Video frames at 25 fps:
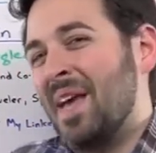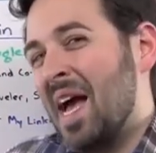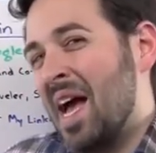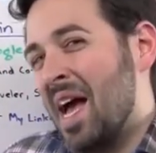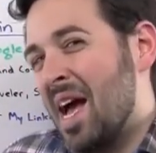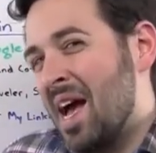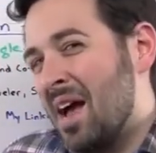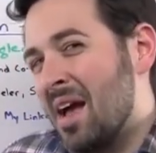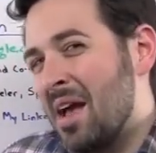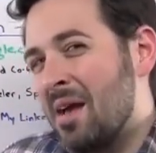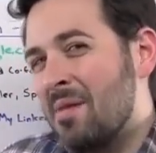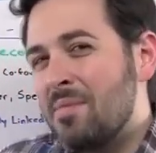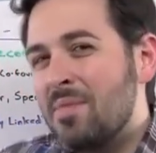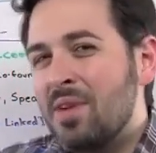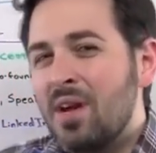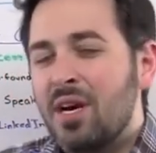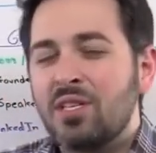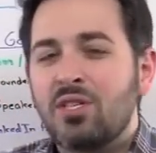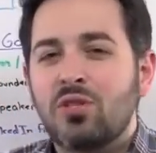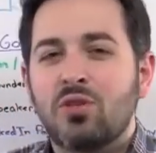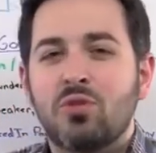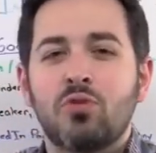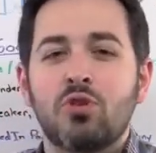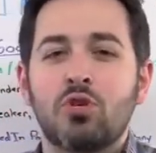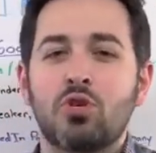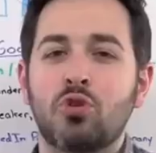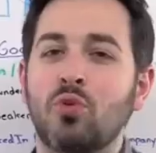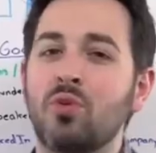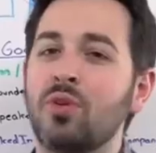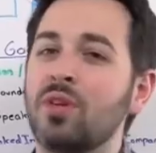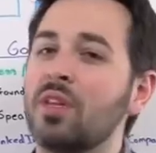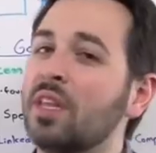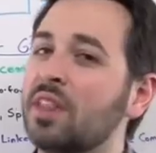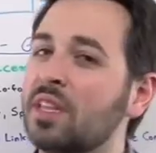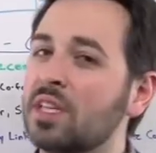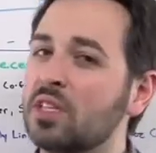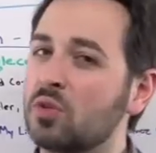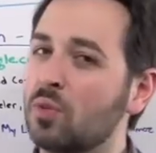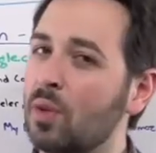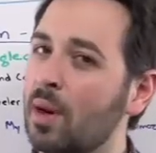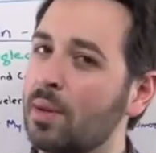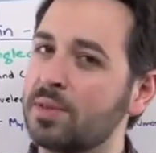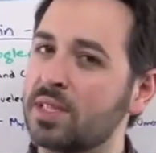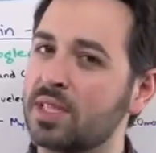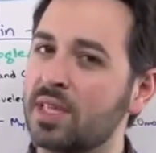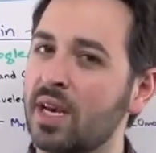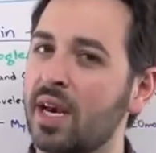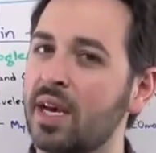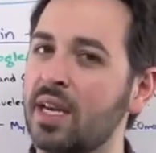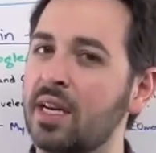I'm not so sure that this
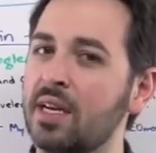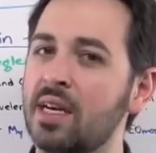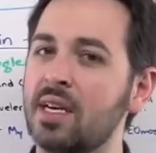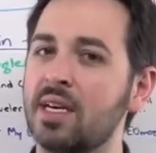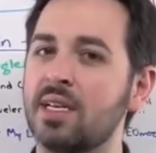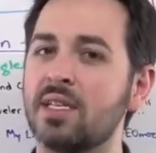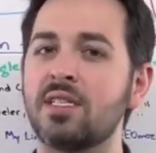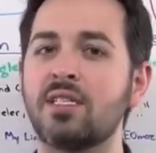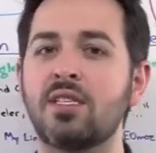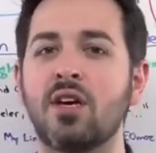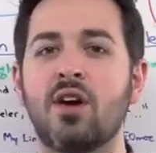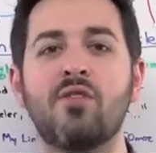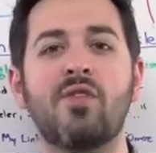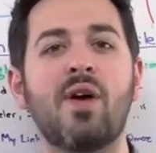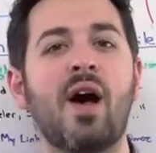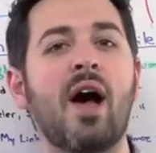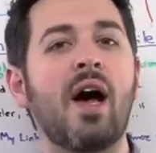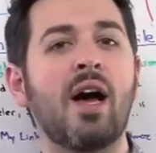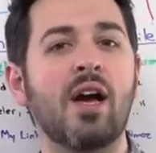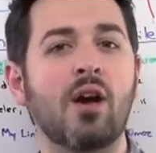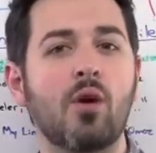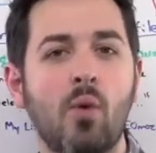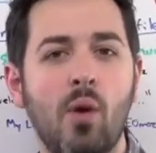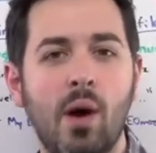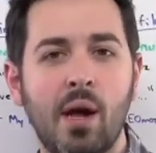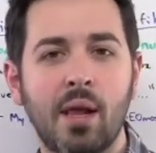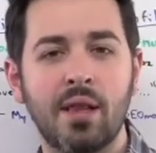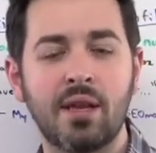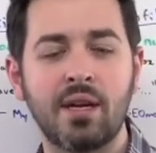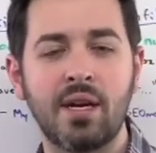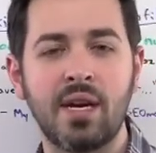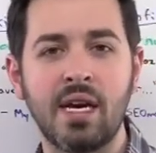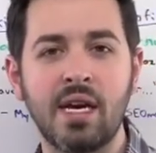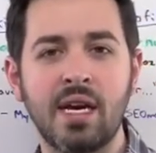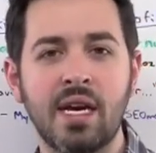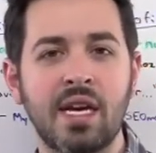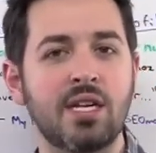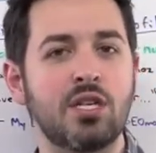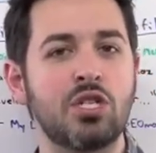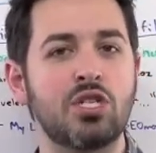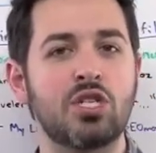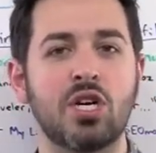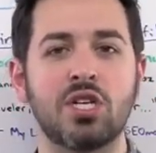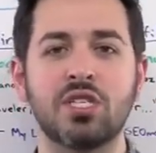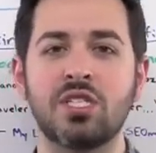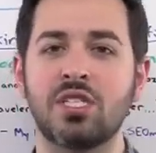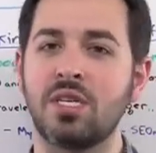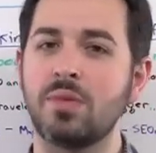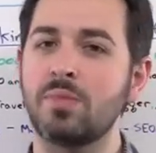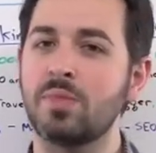website is of high quality. It
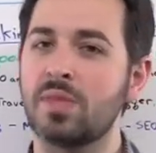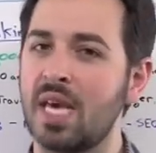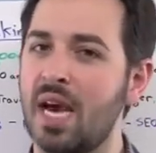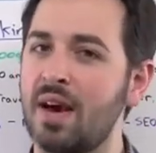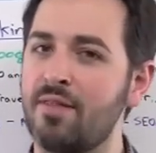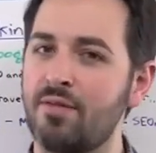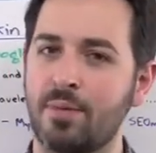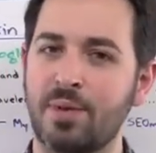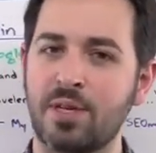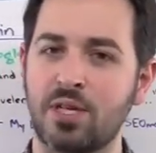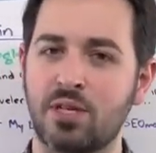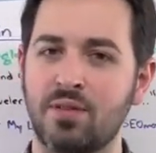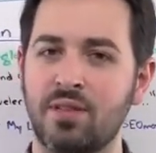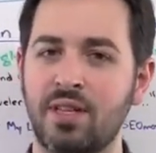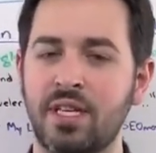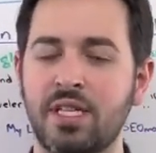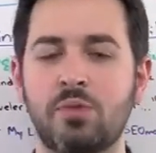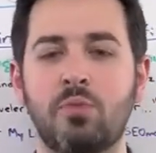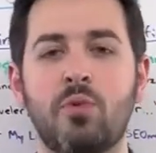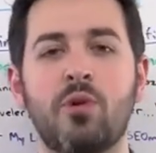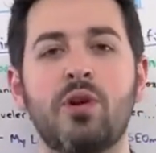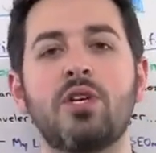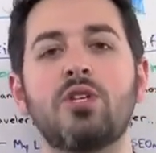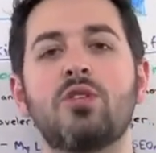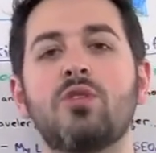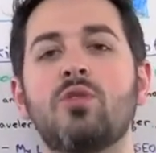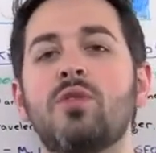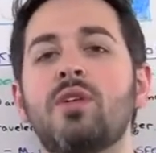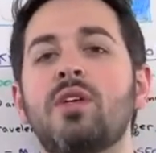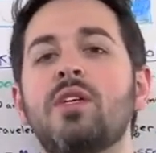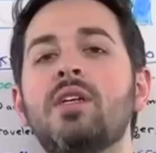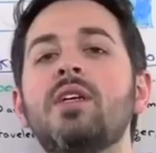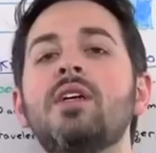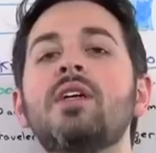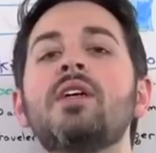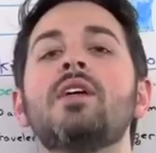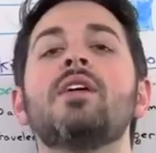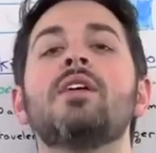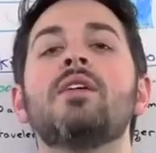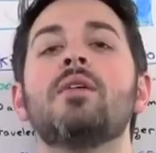just seems to have a bunch of links pointing to it.